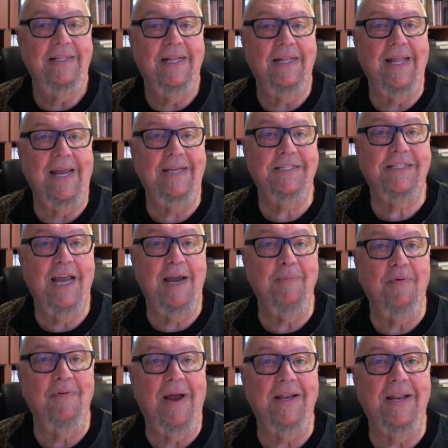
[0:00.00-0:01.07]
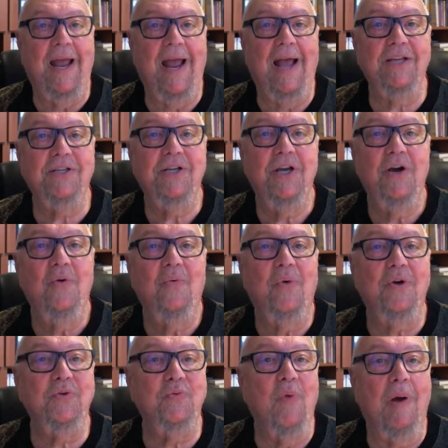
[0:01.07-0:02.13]
The landscape around the house
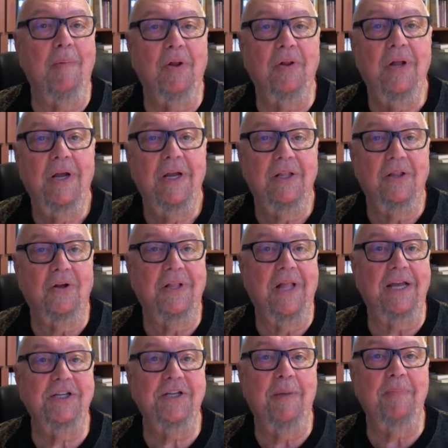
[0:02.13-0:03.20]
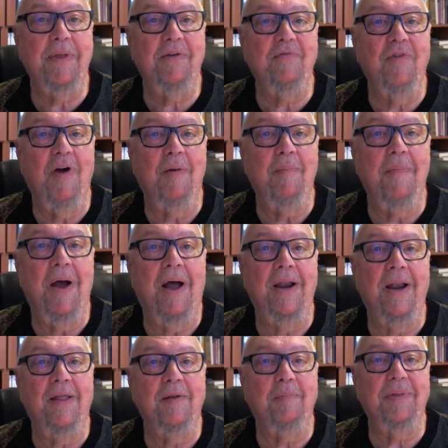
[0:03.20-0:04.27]
was rubble, looked like something from
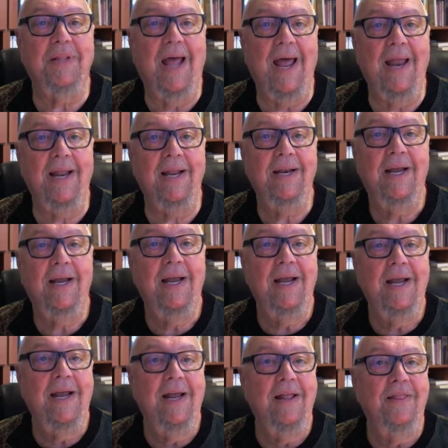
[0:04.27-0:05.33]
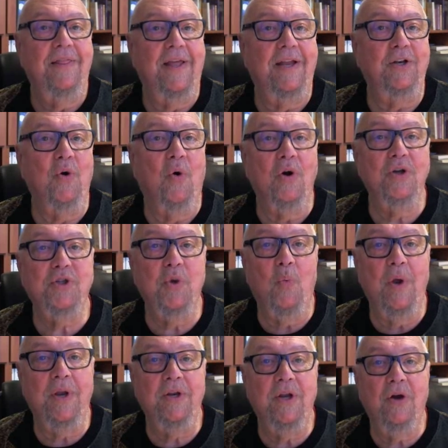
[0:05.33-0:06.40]
another planet. The doors
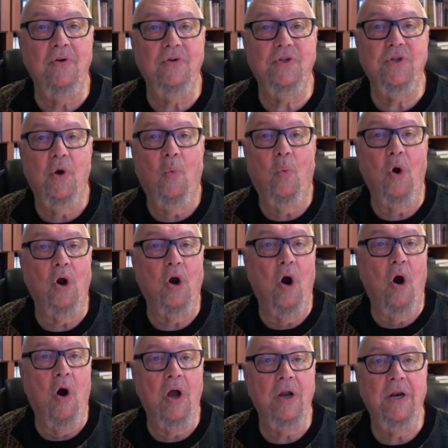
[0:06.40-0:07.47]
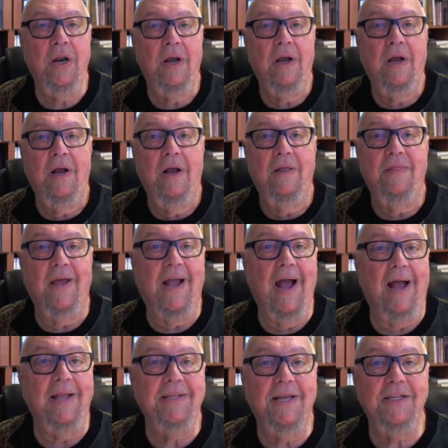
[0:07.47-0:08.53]
and windows were gone. The
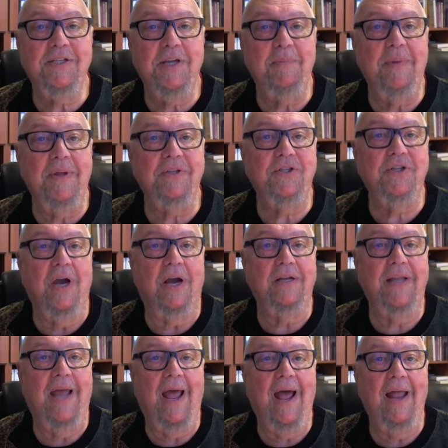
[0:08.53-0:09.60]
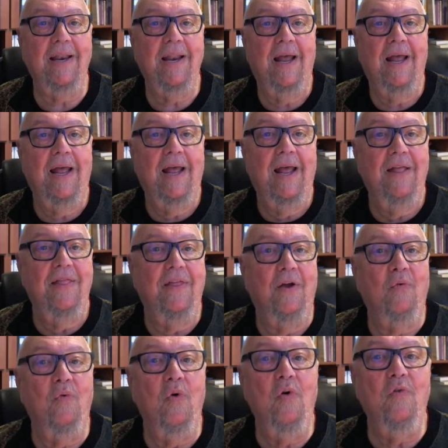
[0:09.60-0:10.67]
contents had been sucked out.
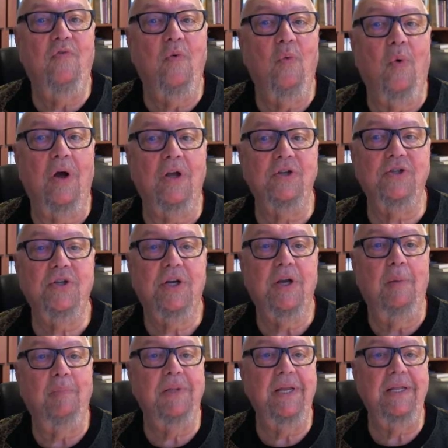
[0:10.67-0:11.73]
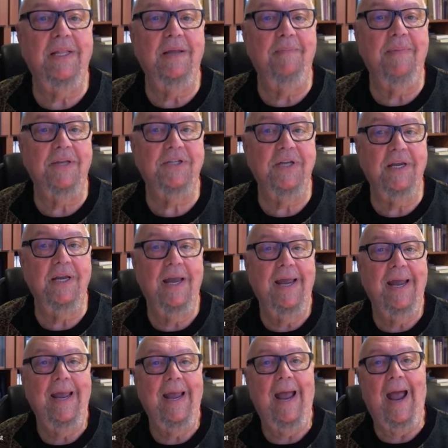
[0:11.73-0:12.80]
The roof was completely missing,
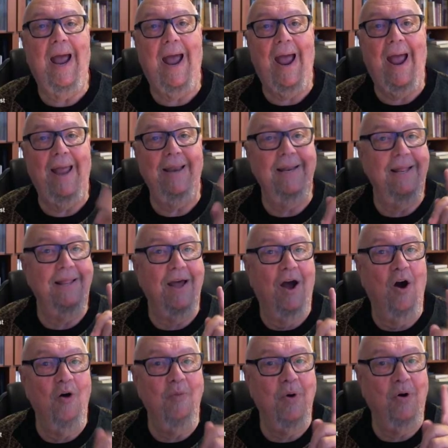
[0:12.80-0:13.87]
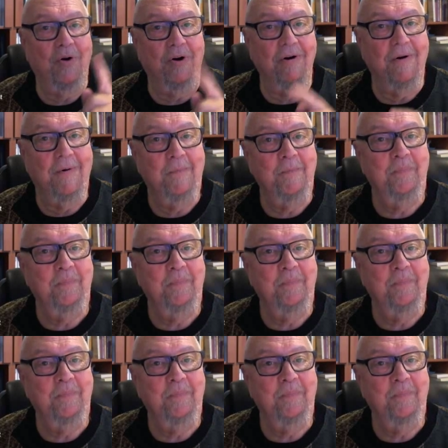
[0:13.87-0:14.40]
and the homeowner